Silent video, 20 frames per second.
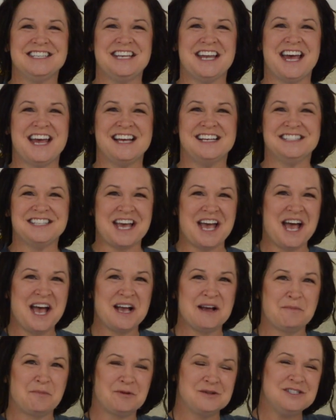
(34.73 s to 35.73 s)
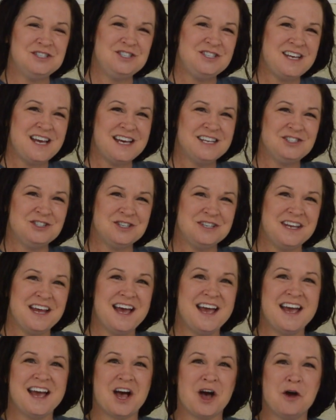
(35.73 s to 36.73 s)
today is Ag Appreciation
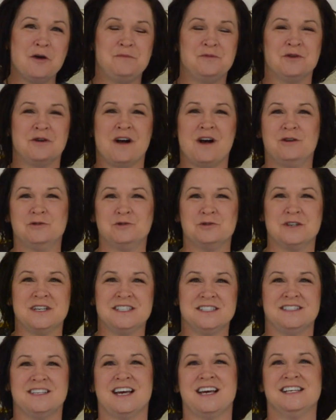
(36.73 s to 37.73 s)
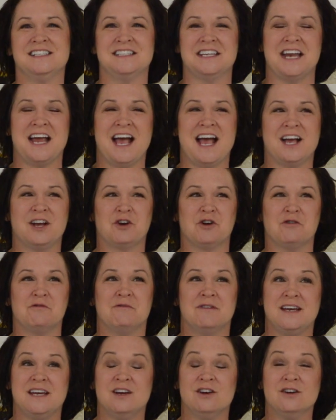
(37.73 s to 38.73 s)
Day. I hope you're all dressed as an ag
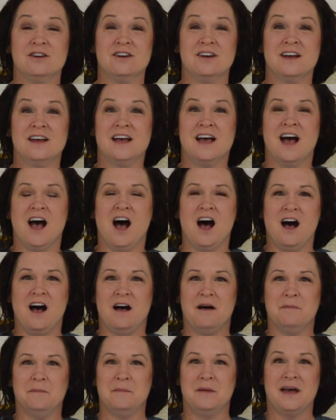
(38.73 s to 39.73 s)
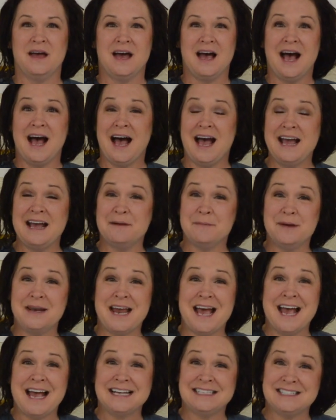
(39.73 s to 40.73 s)
career. Um, I am an
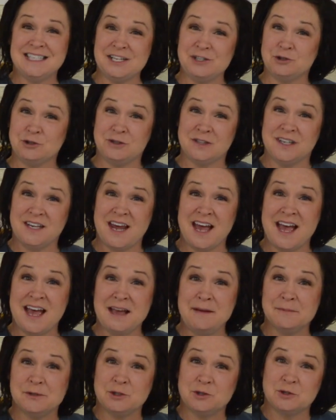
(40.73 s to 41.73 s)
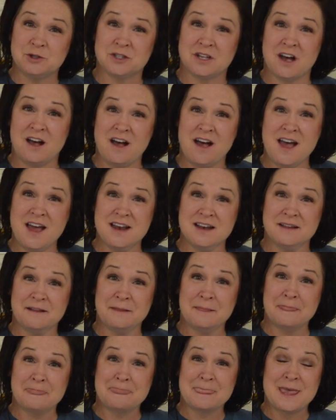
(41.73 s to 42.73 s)
ag teacher today, Mr. Scott,
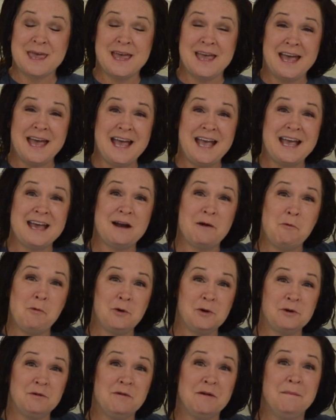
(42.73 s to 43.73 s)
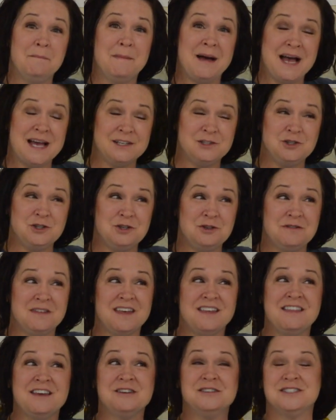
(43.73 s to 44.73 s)
and I want to remind you
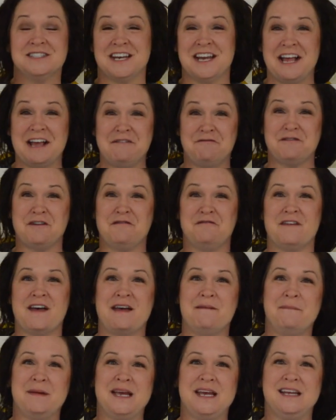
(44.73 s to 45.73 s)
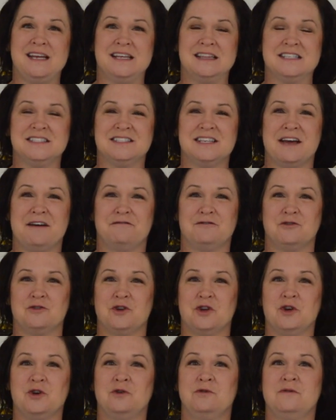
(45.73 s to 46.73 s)
that there's an FFA meeting this
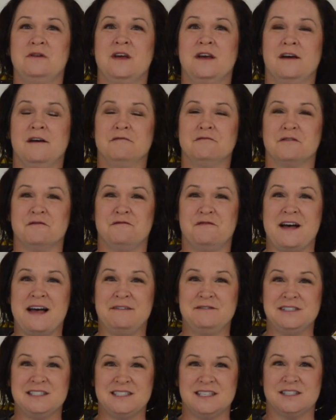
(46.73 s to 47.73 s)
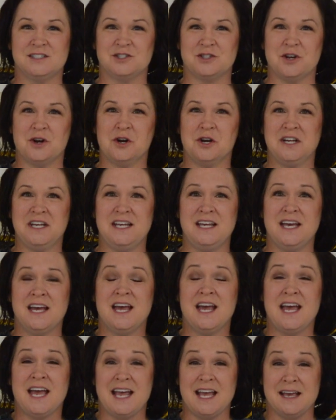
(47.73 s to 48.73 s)
afternoon from 5 to 6.30
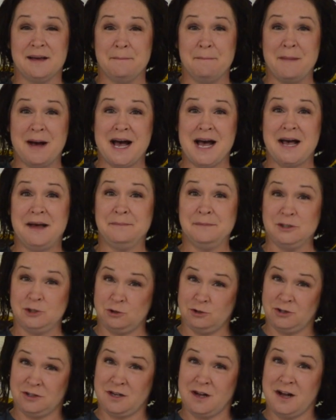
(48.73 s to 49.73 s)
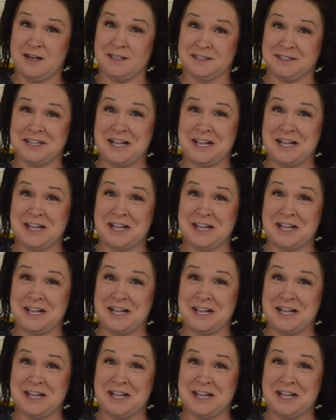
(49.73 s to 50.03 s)
in my, Mr. Scott's